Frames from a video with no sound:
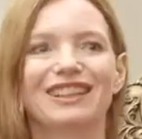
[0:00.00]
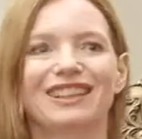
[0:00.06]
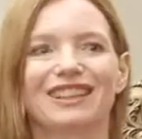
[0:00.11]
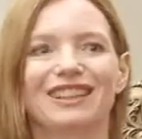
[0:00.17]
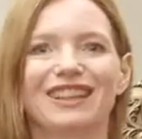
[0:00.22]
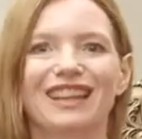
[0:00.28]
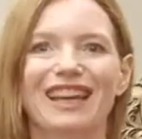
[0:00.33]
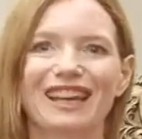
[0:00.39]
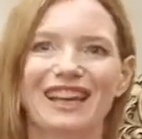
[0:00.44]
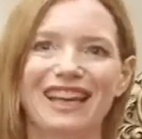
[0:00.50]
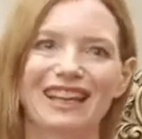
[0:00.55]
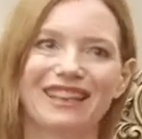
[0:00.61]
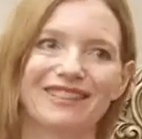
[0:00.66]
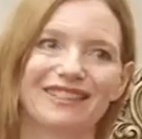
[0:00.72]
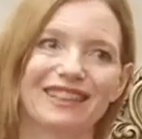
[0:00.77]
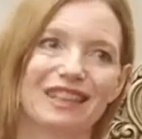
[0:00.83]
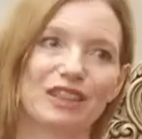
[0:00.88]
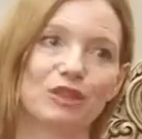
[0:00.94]
that they can
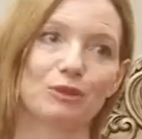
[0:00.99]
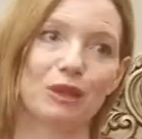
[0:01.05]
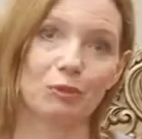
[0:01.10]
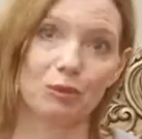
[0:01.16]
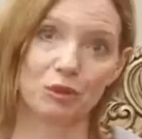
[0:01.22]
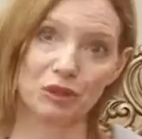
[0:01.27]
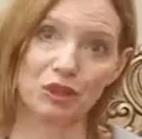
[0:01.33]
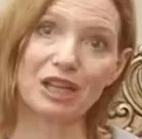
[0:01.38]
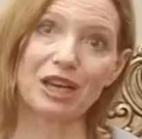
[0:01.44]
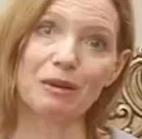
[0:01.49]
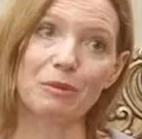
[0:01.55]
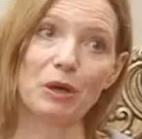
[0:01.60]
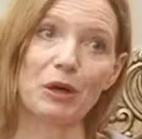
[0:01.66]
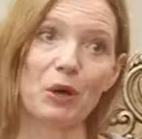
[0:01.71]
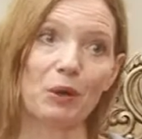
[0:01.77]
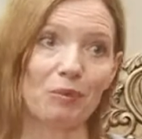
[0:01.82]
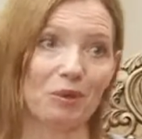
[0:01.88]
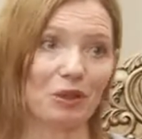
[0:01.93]
say, do I want to come
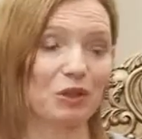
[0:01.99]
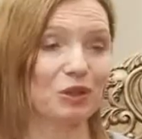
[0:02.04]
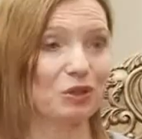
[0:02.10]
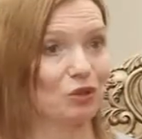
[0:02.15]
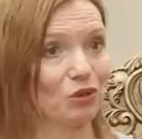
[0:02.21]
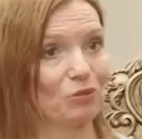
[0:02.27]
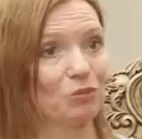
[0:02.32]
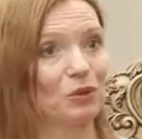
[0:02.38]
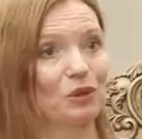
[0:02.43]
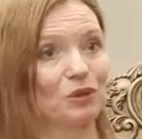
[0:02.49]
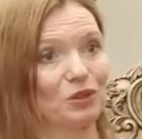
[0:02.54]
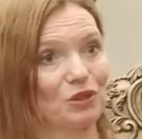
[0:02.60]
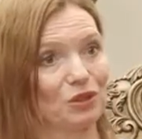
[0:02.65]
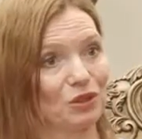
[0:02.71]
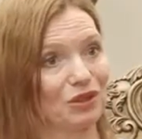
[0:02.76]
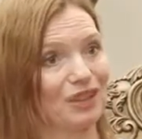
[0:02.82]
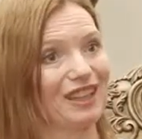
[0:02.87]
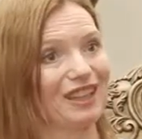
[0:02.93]
home and contribute
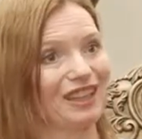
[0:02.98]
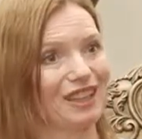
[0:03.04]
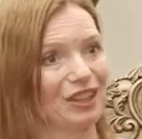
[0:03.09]
to the